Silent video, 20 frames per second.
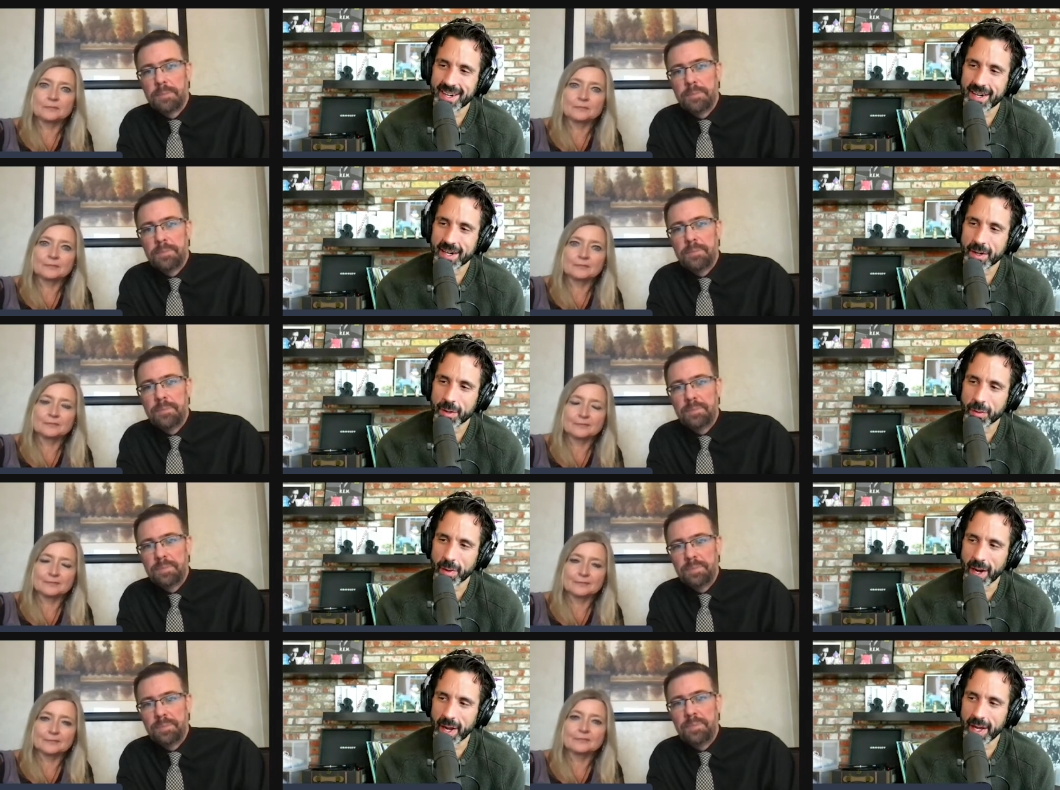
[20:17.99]

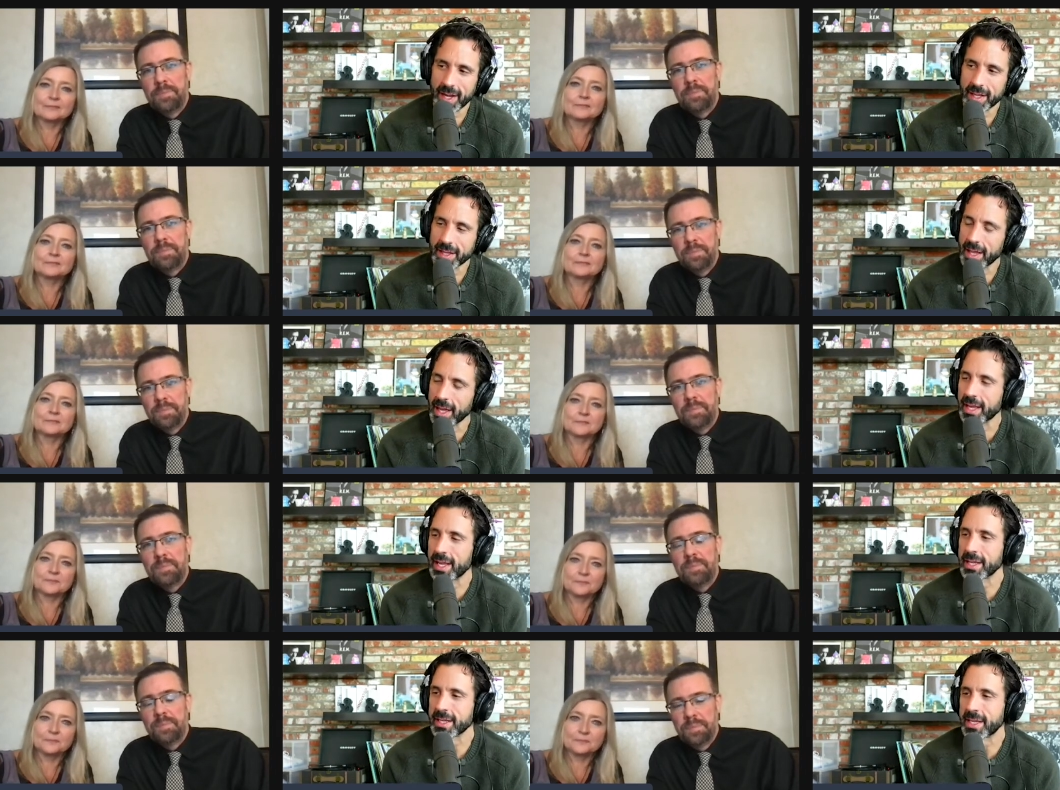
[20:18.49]
Speaker 1: right? Like,
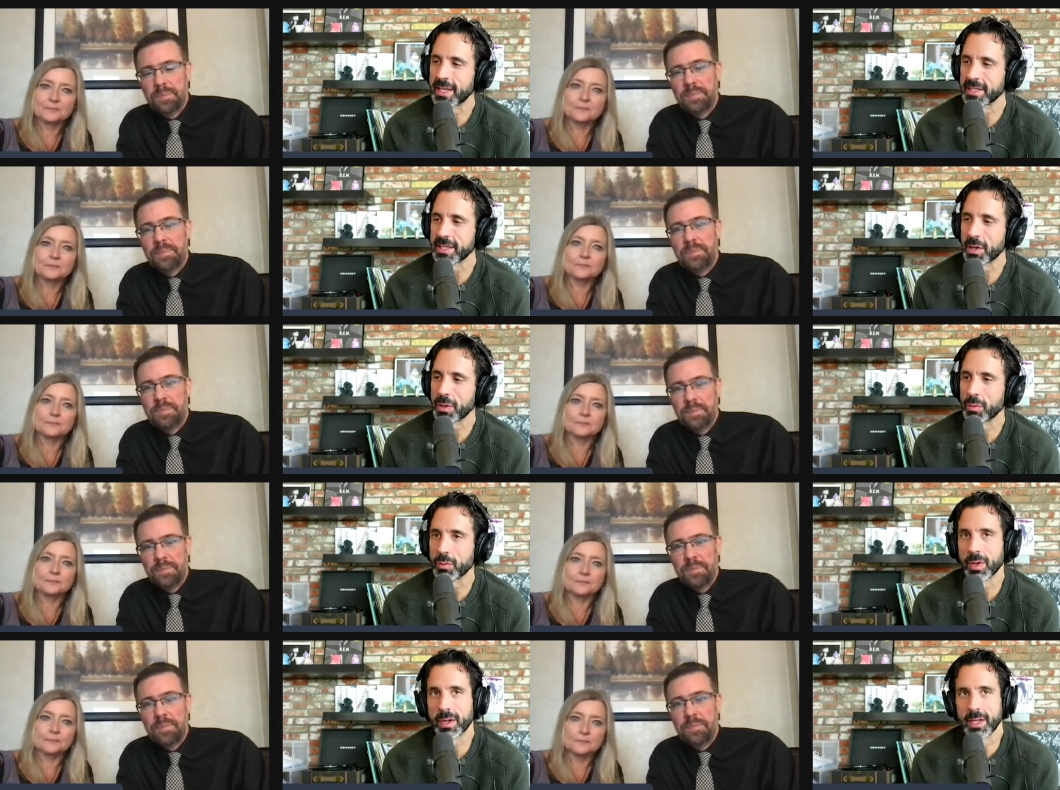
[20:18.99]
because uh,
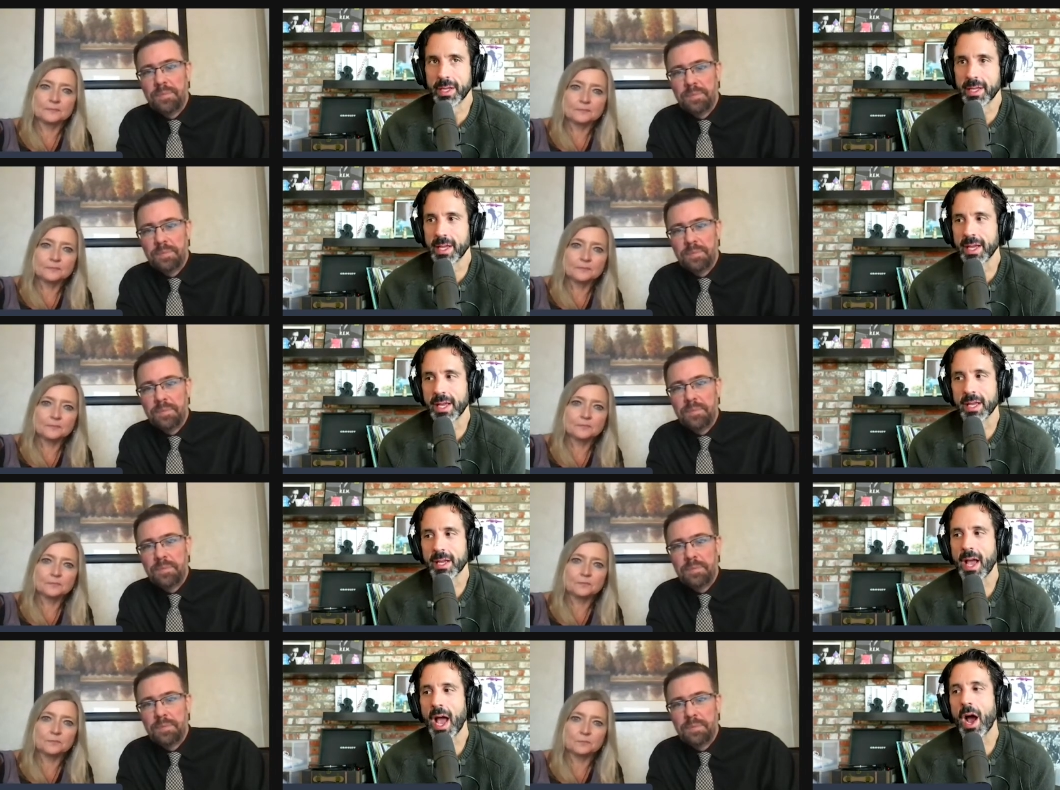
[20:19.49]
really, like,
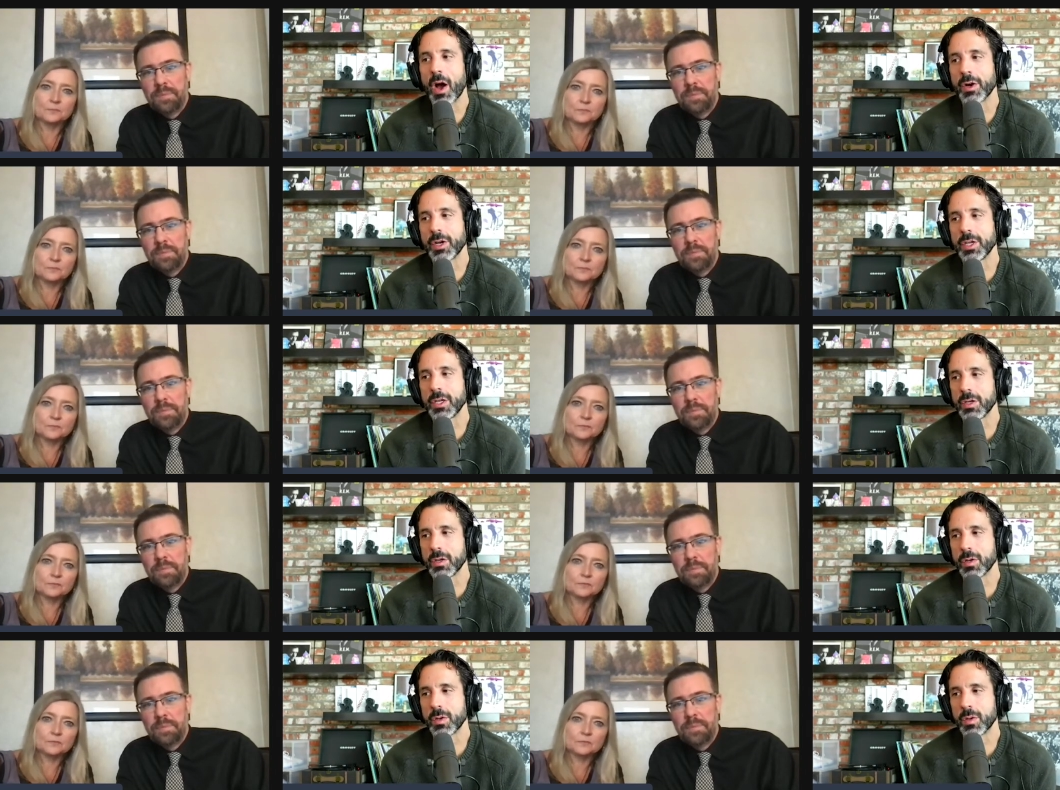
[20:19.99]
how do
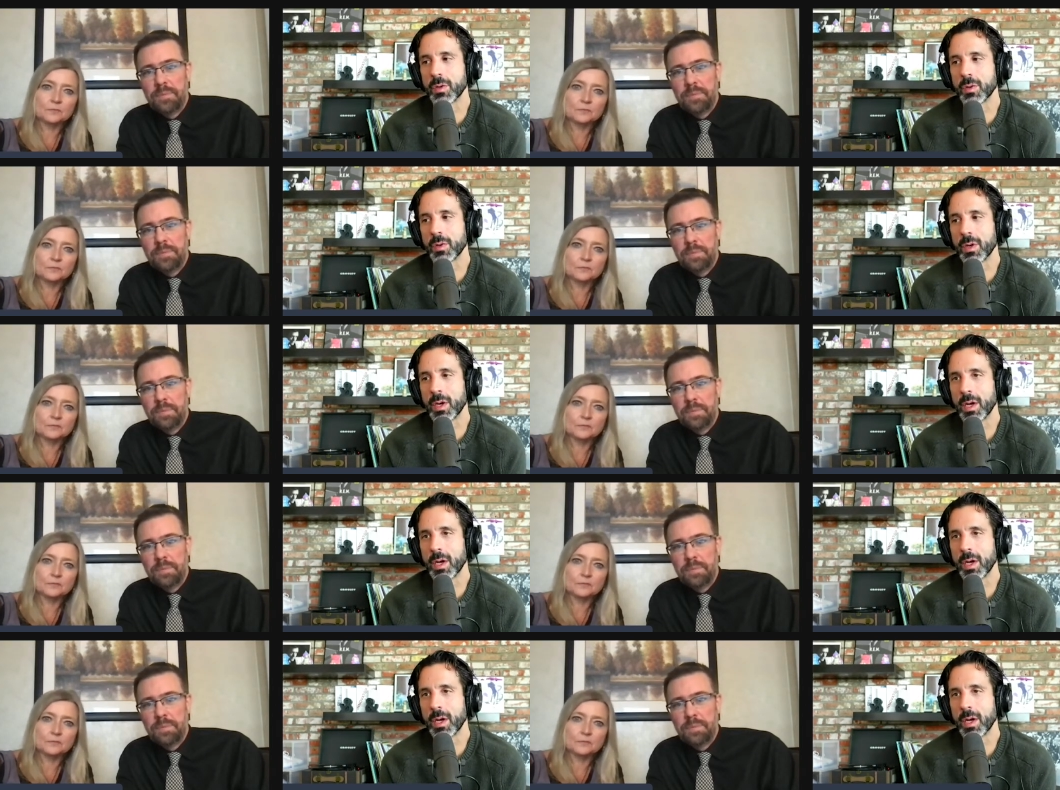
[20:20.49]
you